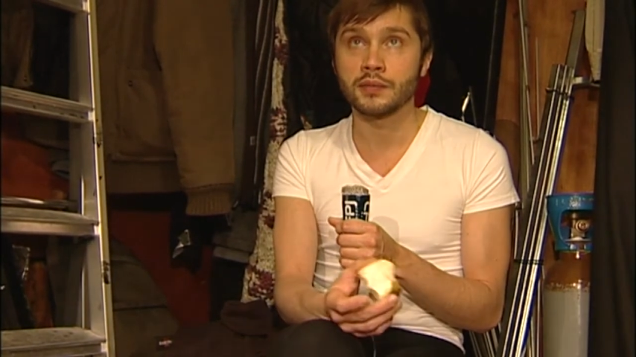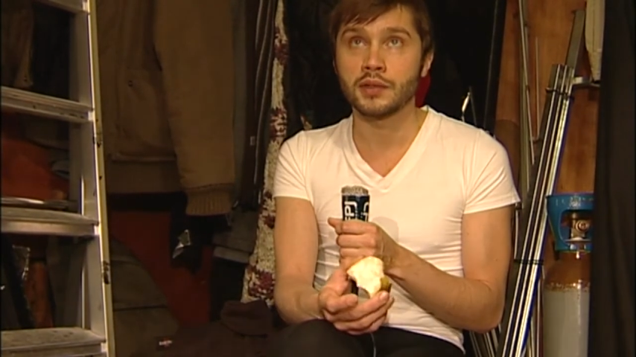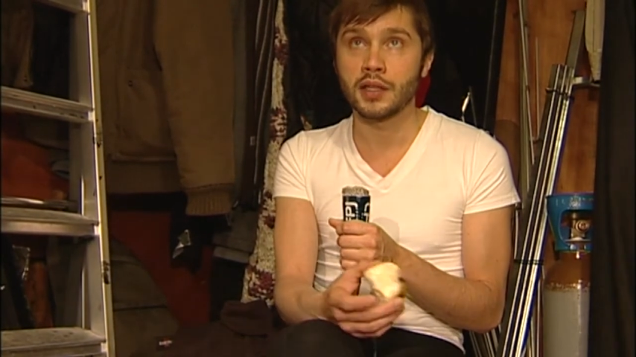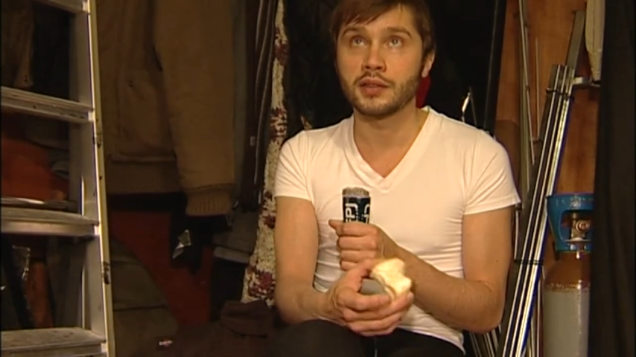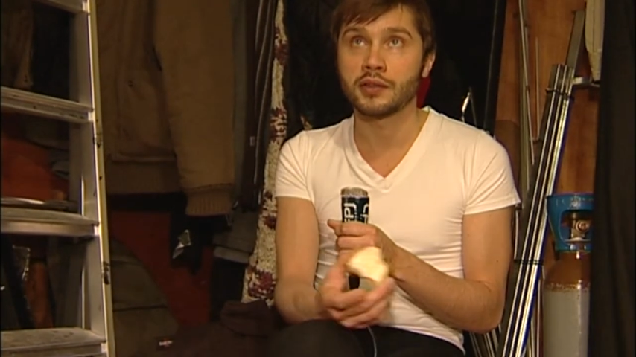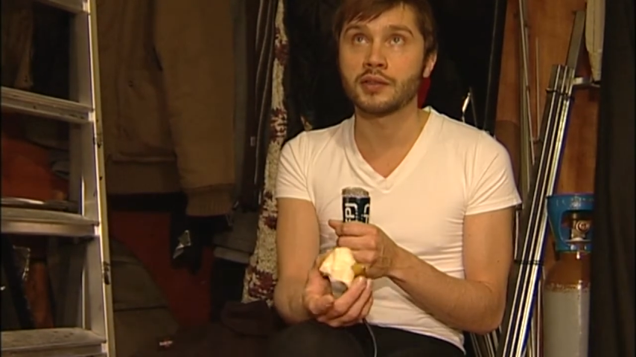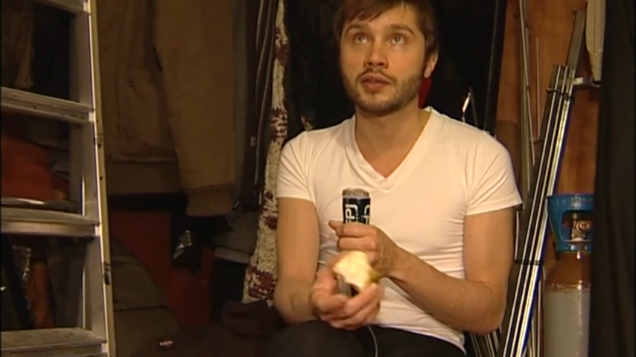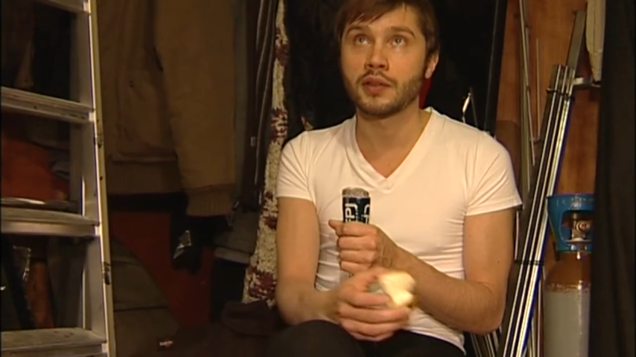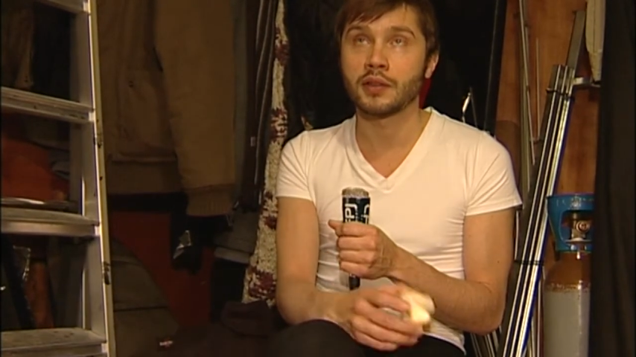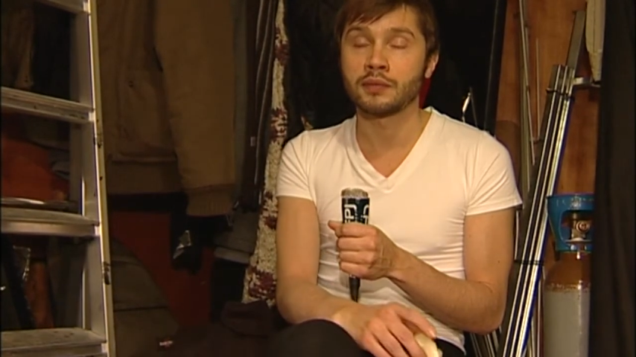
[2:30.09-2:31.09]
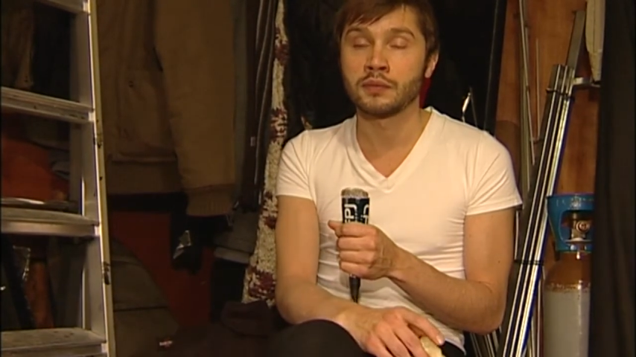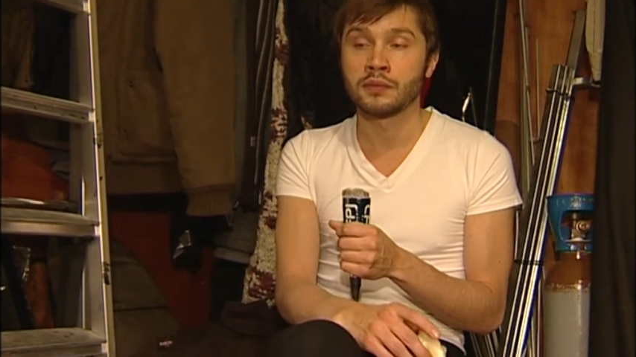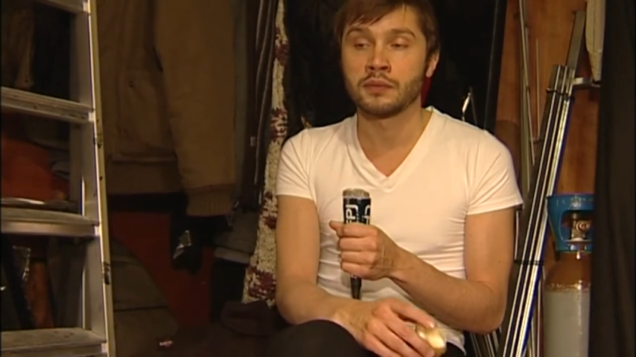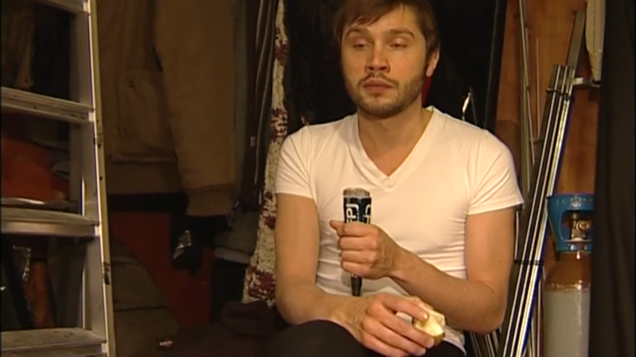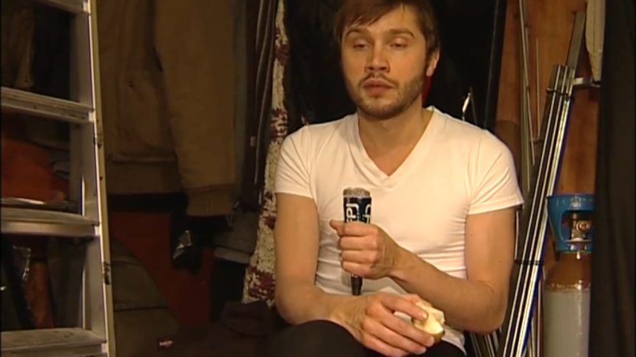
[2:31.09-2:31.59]
That's
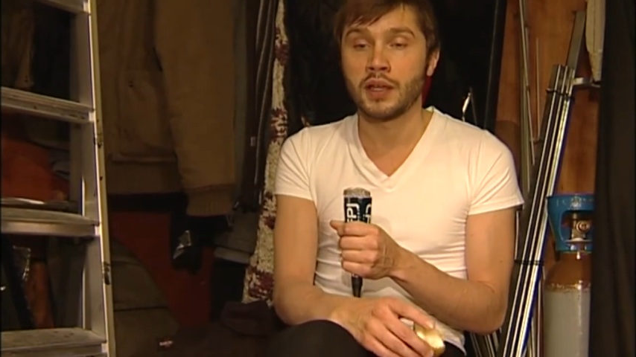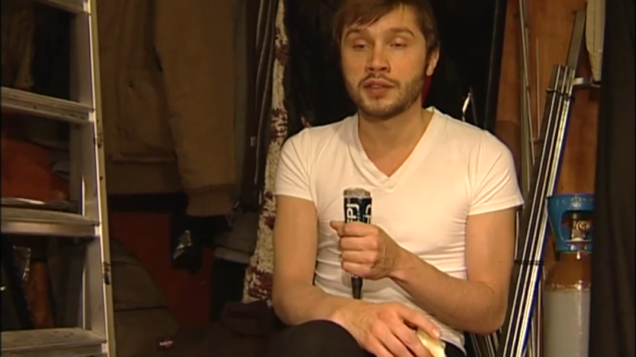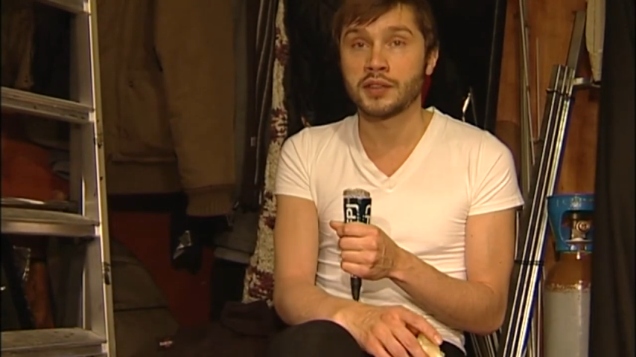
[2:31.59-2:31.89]
a